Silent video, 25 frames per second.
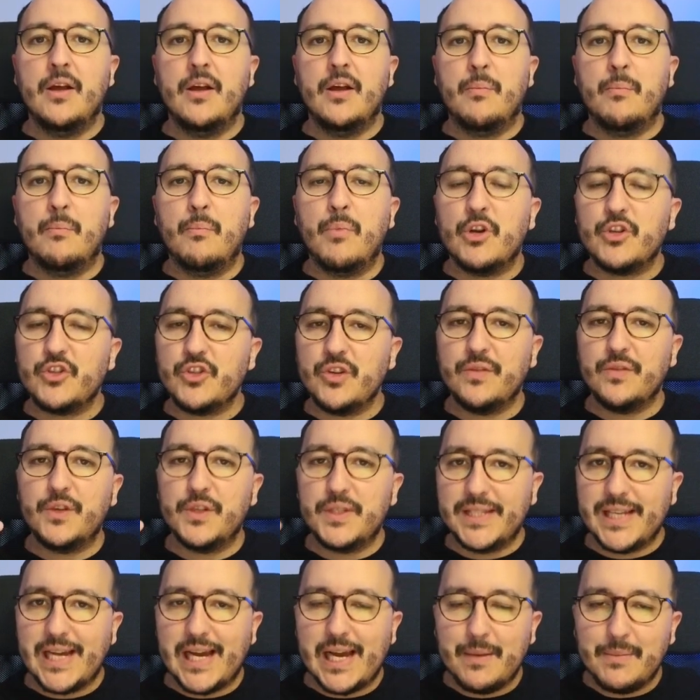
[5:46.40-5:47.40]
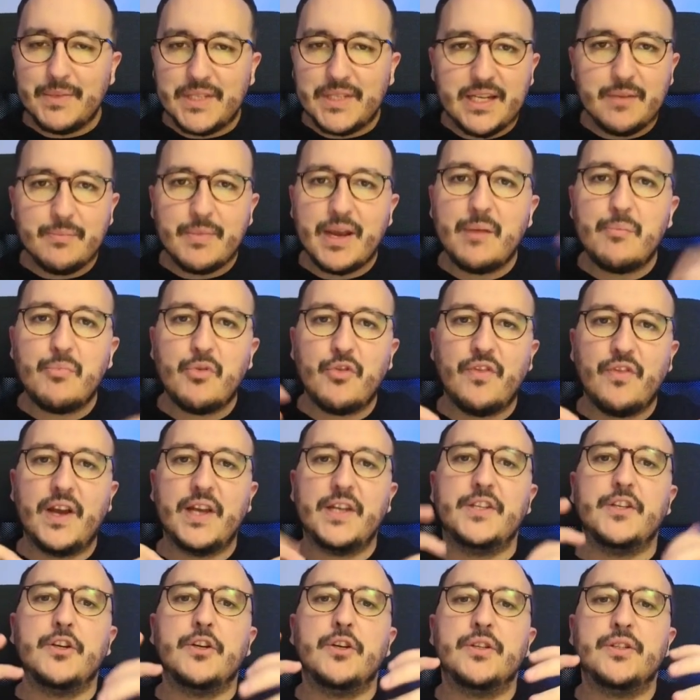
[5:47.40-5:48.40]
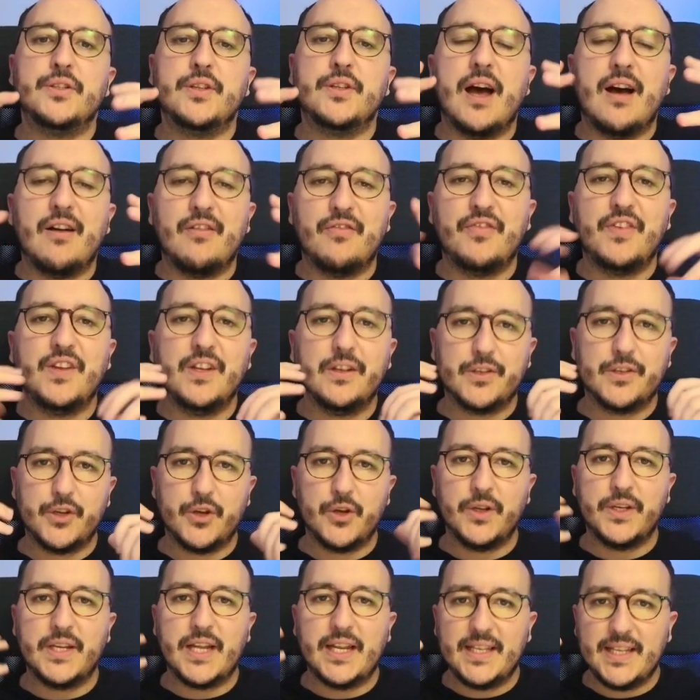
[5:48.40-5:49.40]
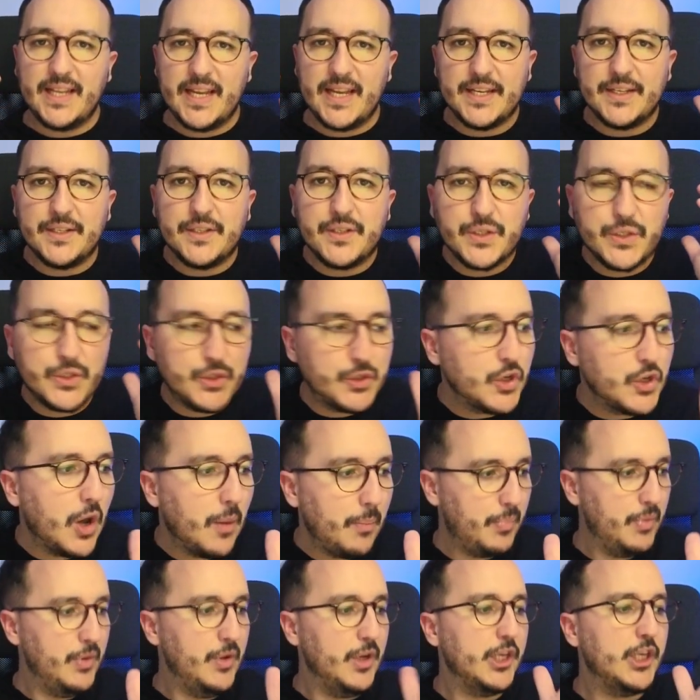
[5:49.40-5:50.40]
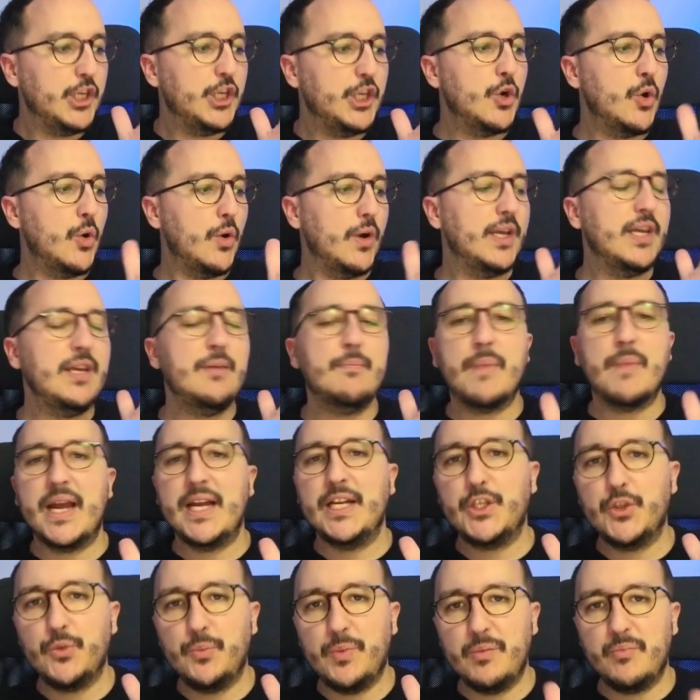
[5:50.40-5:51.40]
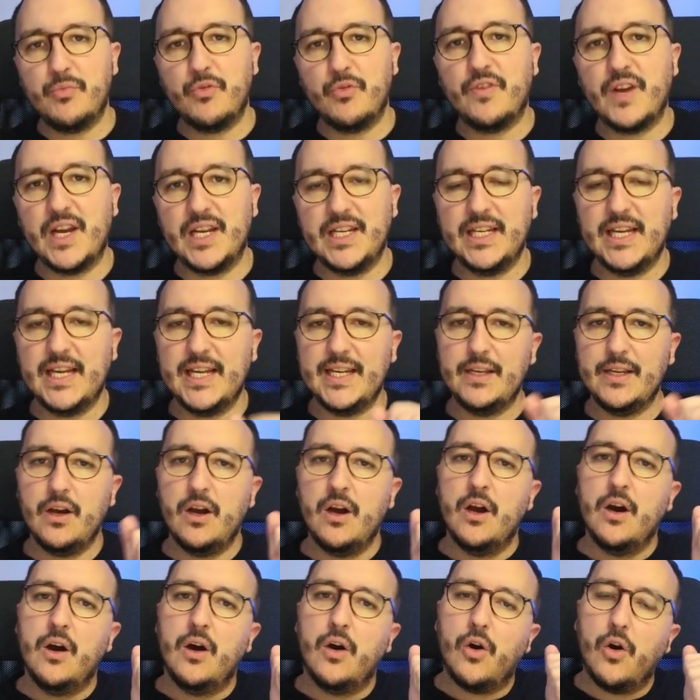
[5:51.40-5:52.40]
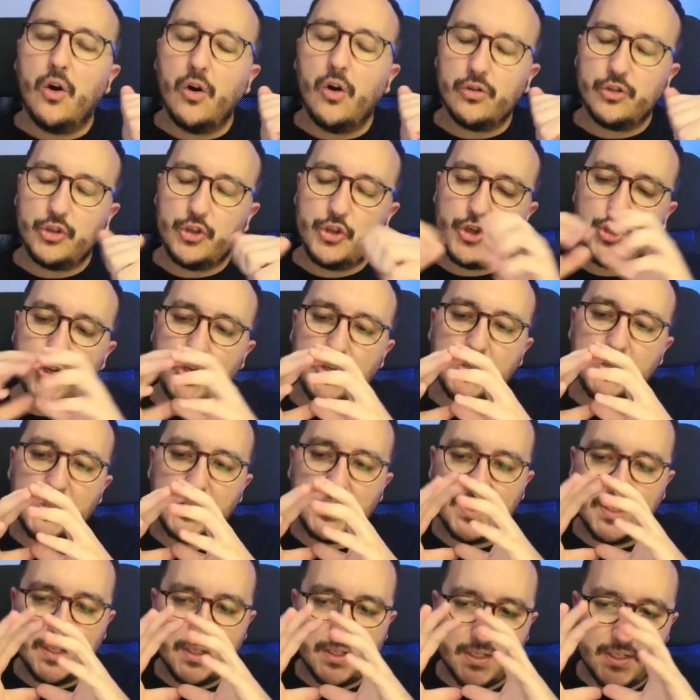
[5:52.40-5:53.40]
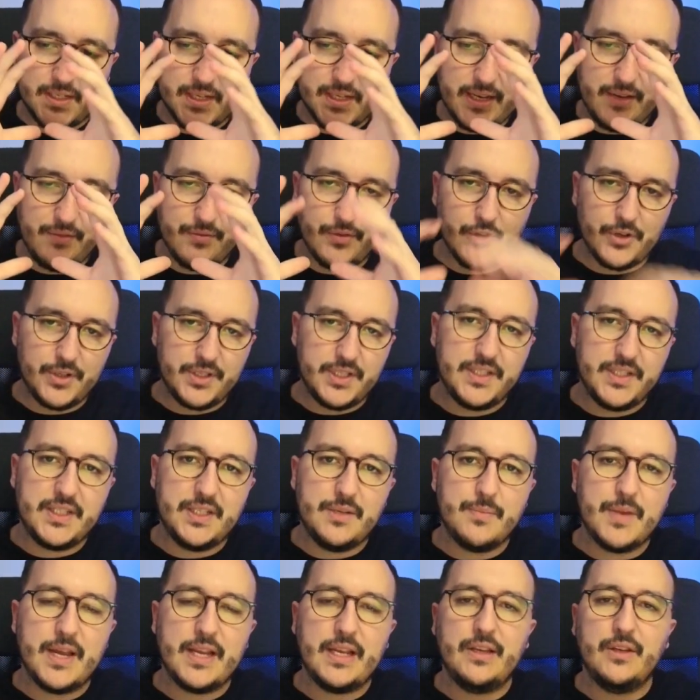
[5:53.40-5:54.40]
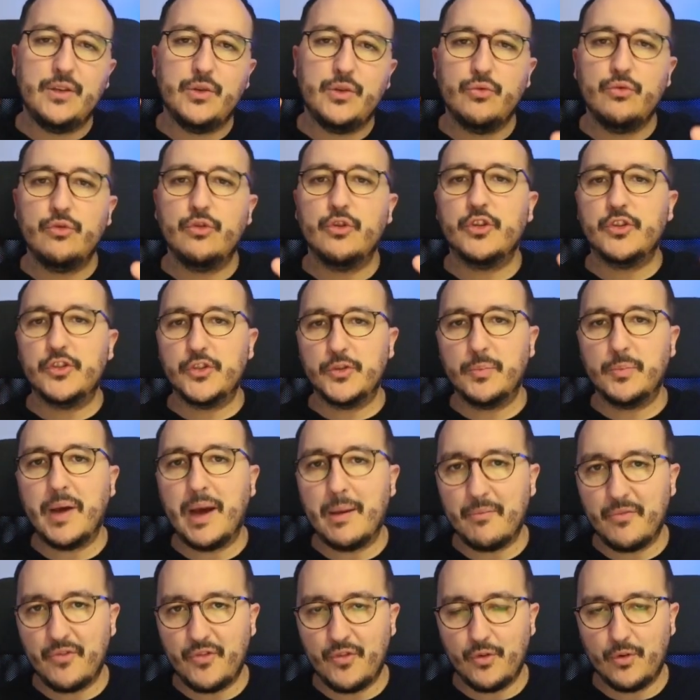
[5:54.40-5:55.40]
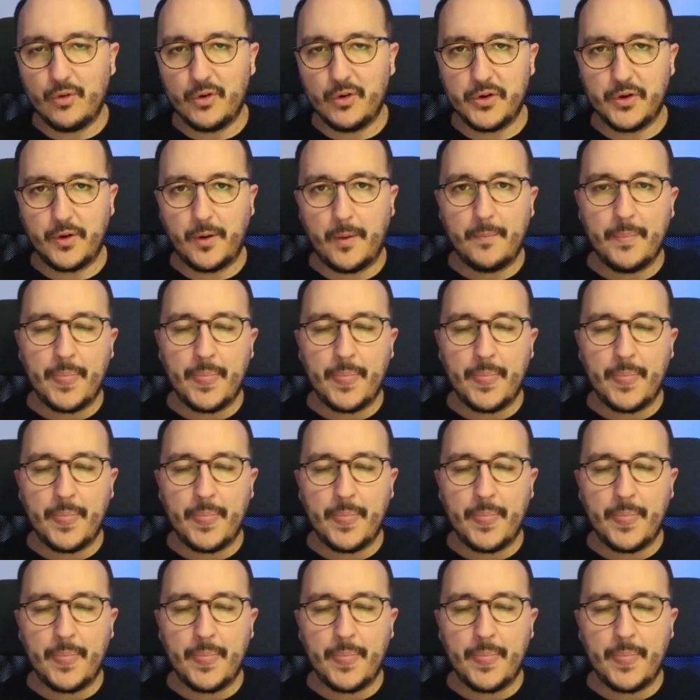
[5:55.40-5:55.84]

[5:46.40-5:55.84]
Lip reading: most of the time the email providers have filters that can stop your email to be provided or just deliver this email into the spam folder.